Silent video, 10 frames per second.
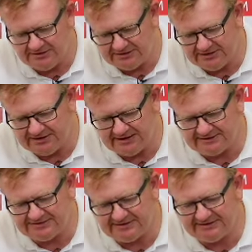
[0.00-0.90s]
you can
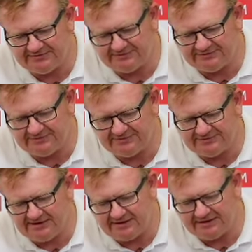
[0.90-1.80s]
actually just
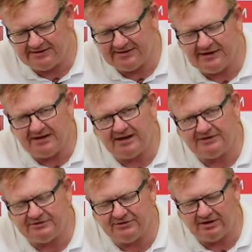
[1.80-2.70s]
twist it
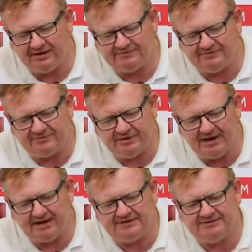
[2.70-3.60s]
and you're not having to
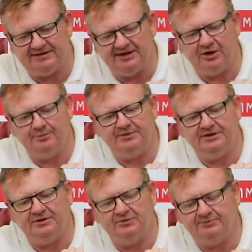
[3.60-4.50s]
actually open
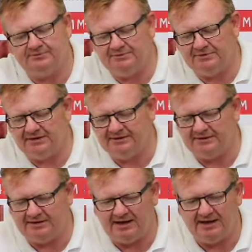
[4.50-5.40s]
it up
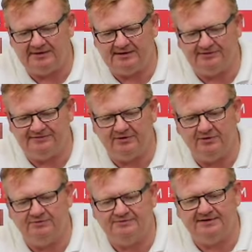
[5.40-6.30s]
hardly at
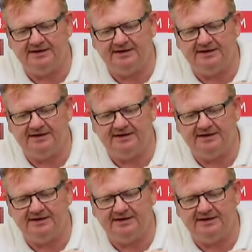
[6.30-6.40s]
all to